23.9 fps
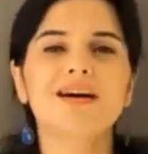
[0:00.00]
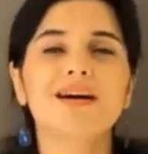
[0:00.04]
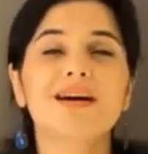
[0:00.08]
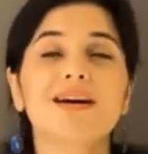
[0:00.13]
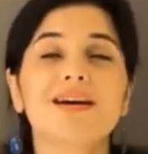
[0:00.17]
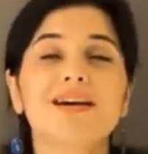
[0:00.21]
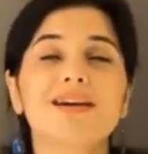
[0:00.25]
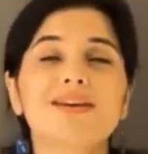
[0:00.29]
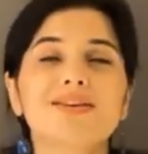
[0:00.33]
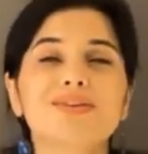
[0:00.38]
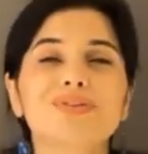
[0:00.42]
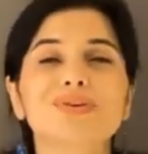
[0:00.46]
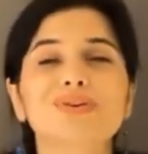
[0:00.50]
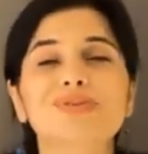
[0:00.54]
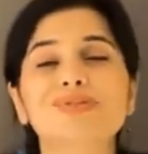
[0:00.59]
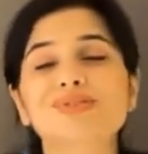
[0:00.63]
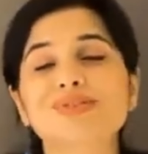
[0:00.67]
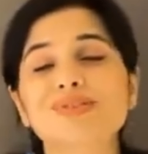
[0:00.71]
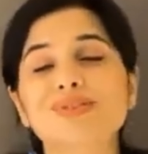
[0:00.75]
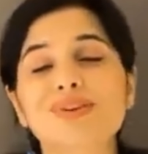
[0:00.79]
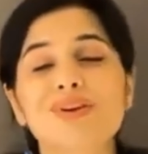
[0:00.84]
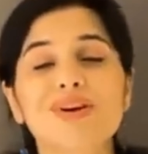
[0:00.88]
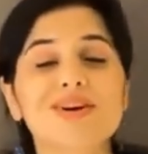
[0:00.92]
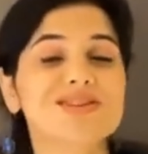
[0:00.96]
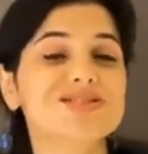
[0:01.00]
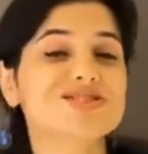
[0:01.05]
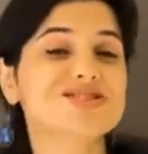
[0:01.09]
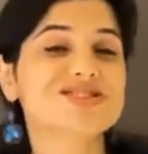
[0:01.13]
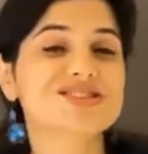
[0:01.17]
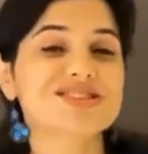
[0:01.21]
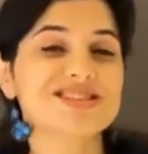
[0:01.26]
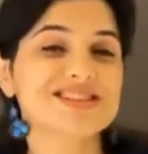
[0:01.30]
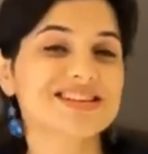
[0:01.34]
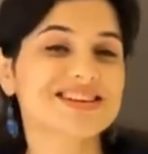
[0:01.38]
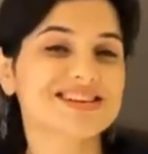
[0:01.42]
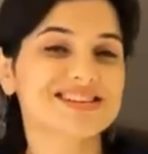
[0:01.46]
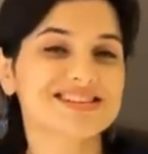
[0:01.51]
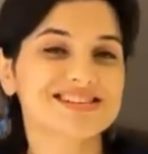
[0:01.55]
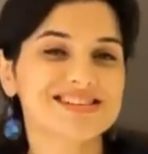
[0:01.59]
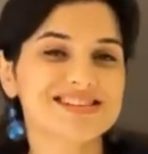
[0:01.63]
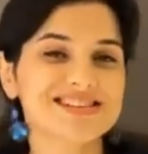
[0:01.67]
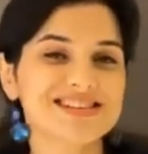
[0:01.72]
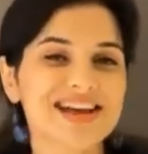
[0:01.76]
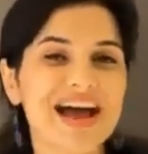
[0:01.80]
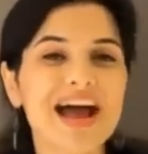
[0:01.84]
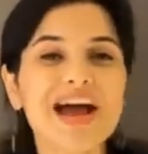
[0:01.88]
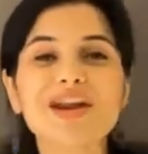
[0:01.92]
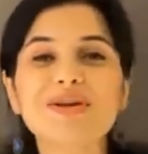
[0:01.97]
Ah, those college days.
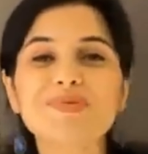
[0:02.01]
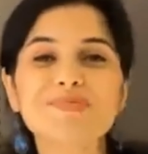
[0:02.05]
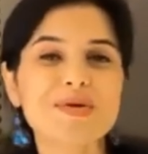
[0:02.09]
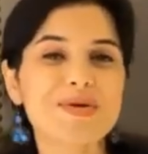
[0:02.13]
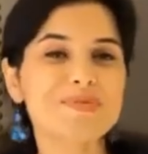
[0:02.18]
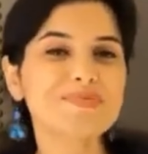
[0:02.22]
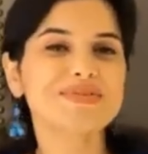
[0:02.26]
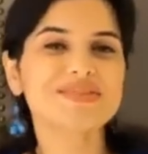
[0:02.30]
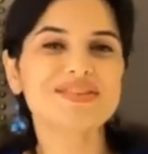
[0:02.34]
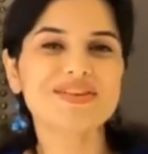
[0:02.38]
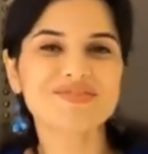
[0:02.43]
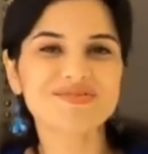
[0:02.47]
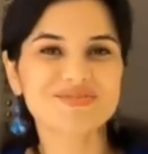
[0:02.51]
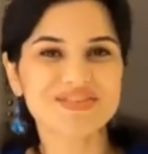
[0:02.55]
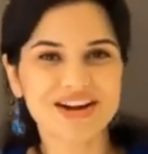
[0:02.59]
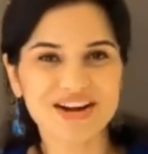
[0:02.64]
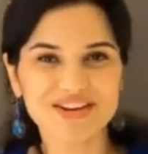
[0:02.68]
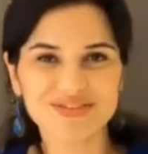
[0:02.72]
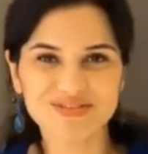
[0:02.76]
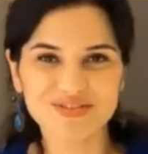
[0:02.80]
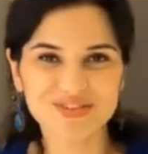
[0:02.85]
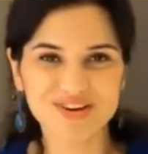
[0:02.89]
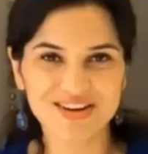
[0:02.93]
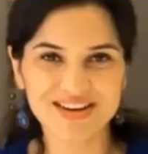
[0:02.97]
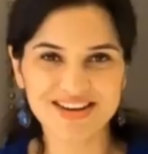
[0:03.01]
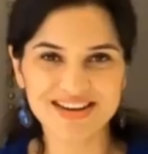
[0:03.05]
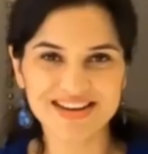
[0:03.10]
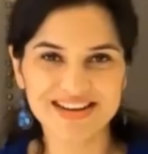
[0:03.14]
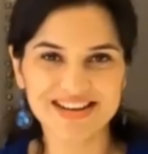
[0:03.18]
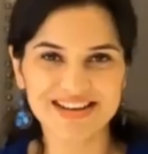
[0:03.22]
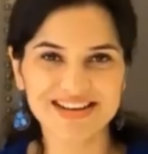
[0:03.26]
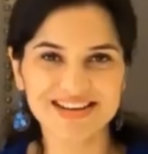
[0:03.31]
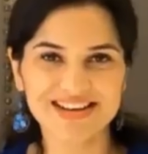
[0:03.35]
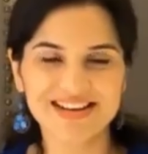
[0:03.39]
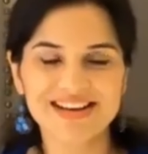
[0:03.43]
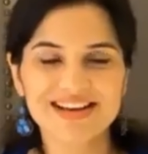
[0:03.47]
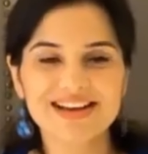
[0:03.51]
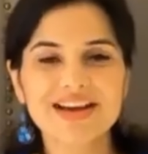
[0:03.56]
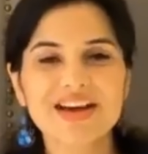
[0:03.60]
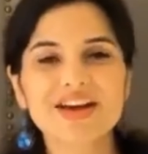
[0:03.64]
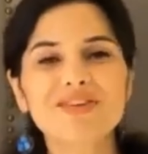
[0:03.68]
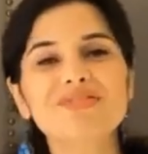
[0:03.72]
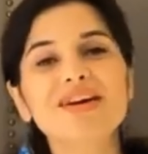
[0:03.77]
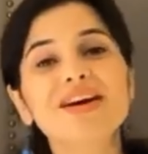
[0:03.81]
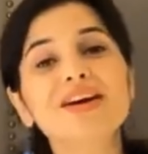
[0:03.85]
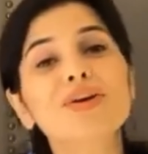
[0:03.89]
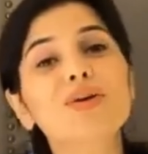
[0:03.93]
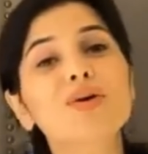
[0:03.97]
I remember them very fondly. In
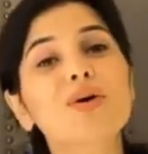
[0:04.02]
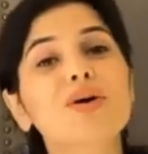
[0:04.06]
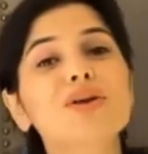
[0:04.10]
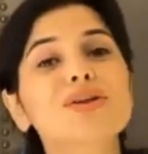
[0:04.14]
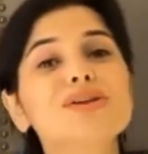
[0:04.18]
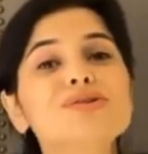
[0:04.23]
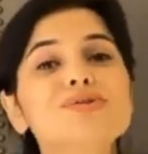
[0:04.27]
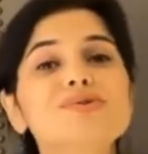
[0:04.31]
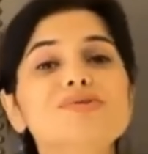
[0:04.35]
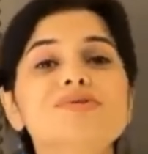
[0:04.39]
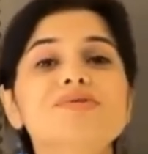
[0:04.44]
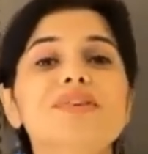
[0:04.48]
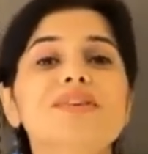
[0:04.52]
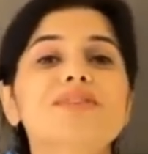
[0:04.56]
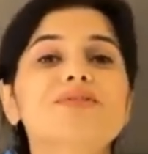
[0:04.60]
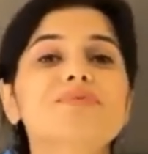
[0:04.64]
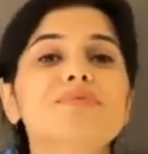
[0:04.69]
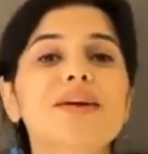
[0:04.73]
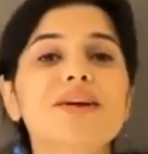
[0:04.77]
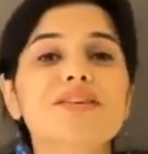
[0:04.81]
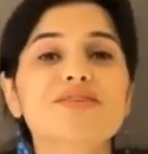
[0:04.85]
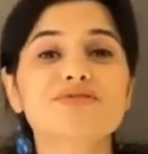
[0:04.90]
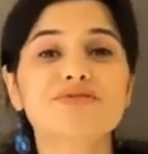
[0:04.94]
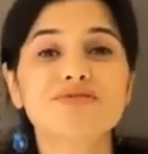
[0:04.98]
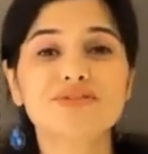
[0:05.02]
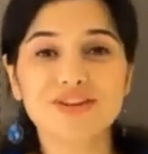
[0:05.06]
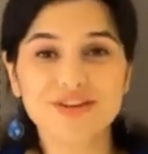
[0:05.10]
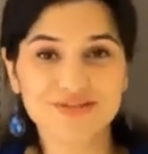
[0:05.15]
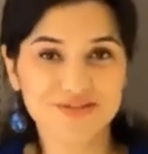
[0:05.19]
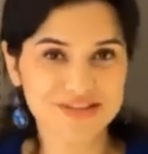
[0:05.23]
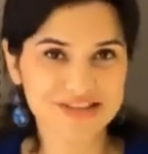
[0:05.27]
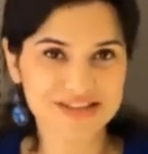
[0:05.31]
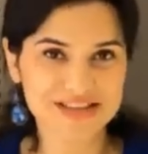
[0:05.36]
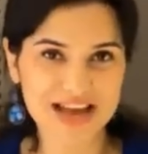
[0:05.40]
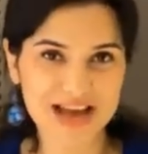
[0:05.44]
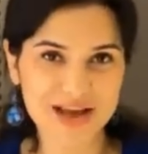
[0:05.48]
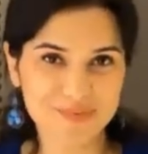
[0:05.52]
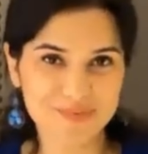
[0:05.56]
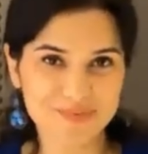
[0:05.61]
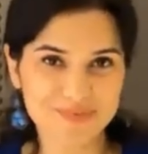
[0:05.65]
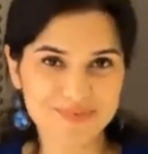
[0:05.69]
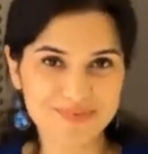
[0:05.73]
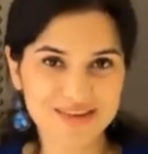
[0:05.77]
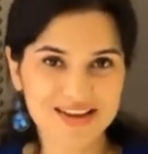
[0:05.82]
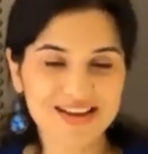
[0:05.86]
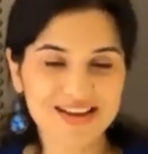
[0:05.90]
fact, college is one of my favorite times.